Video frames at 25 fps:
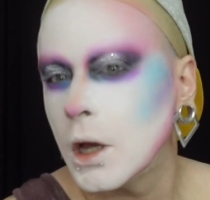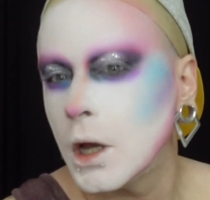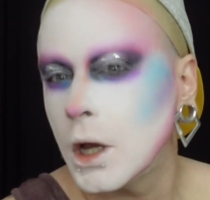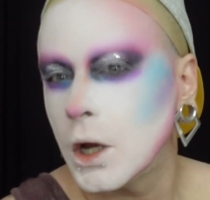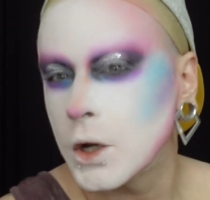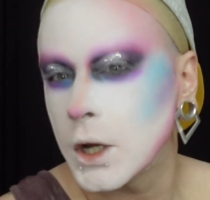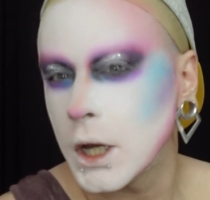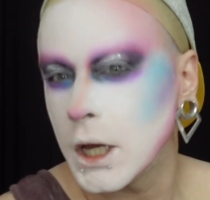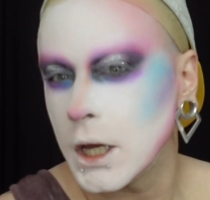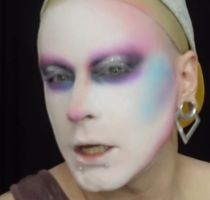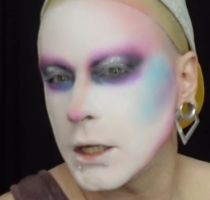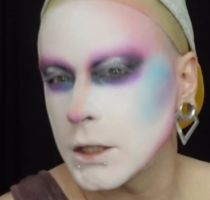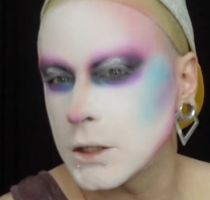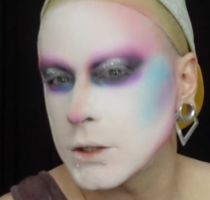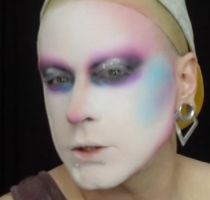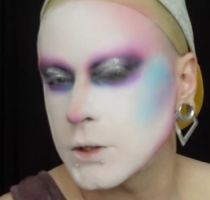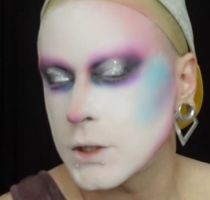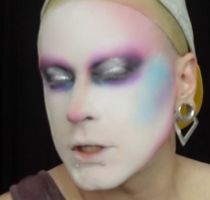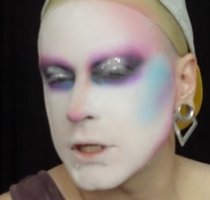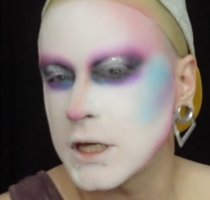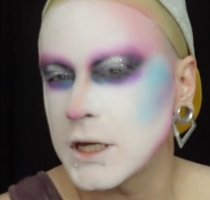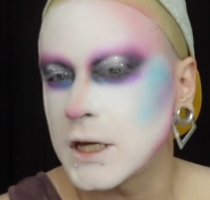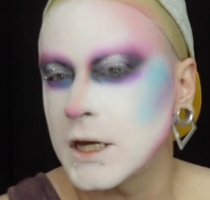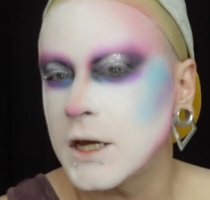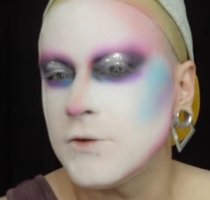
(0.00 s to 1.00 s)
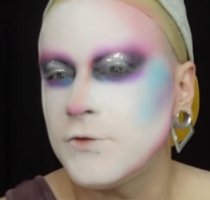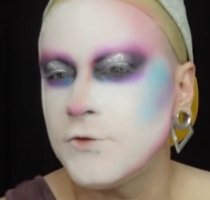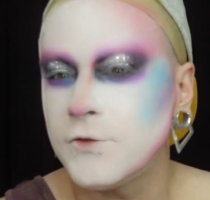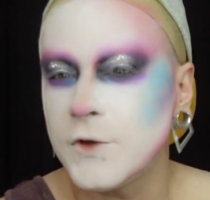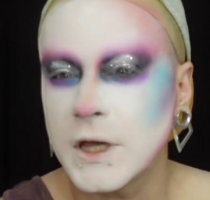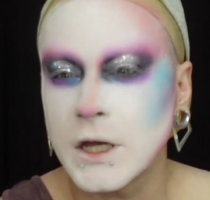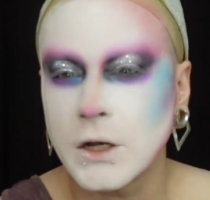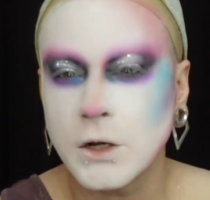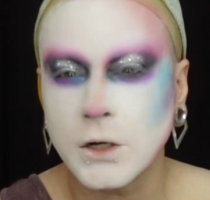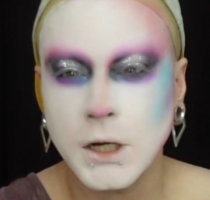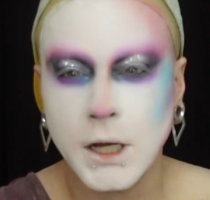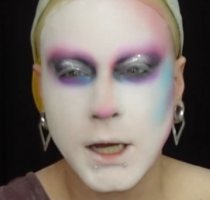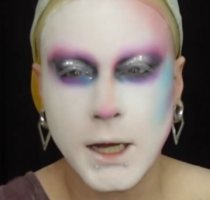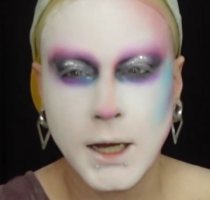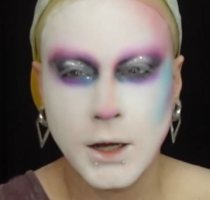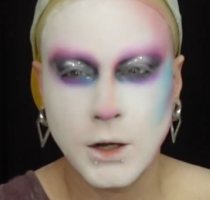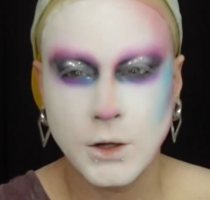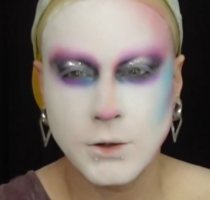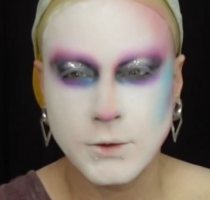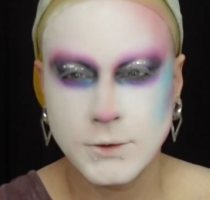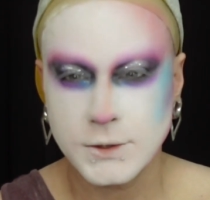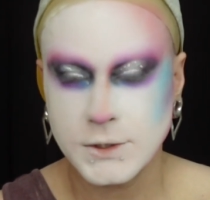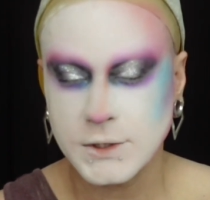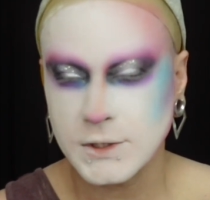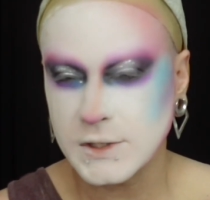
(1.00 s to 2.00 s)
Okay, so I think I figured
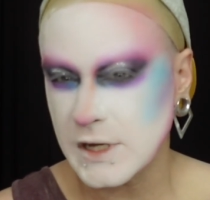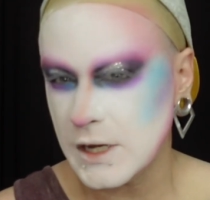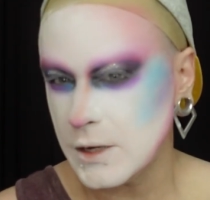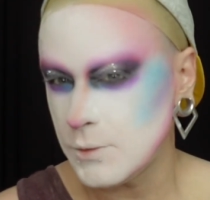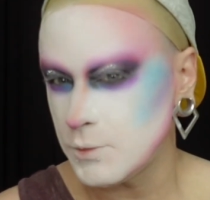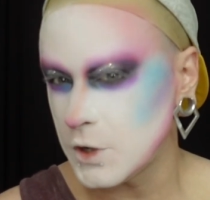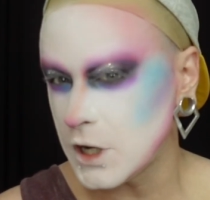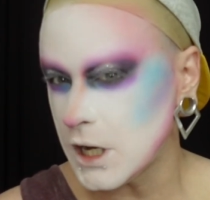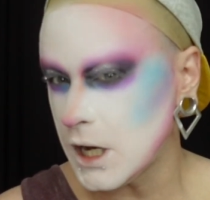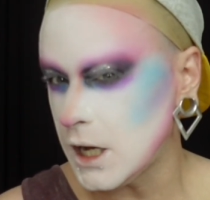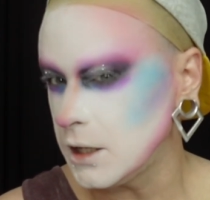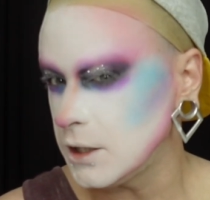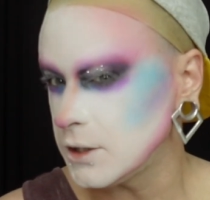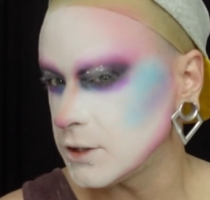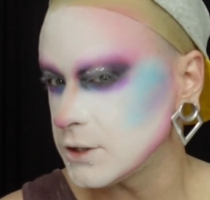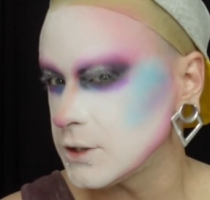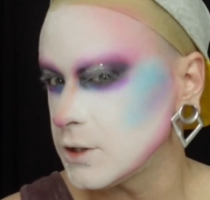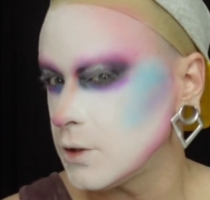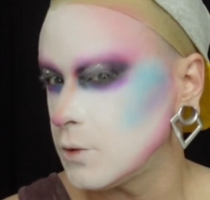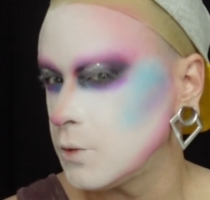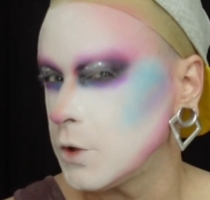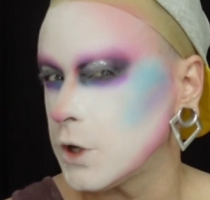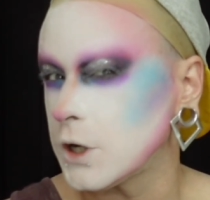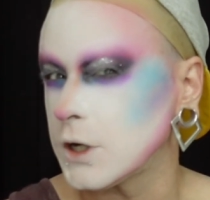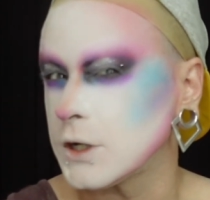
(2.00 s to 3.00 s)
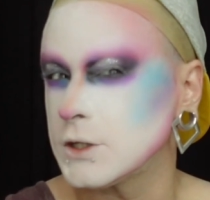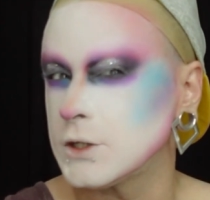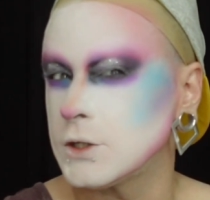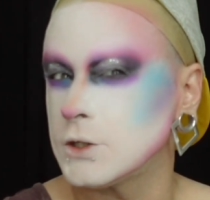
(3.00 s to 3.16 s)
out some colors that work.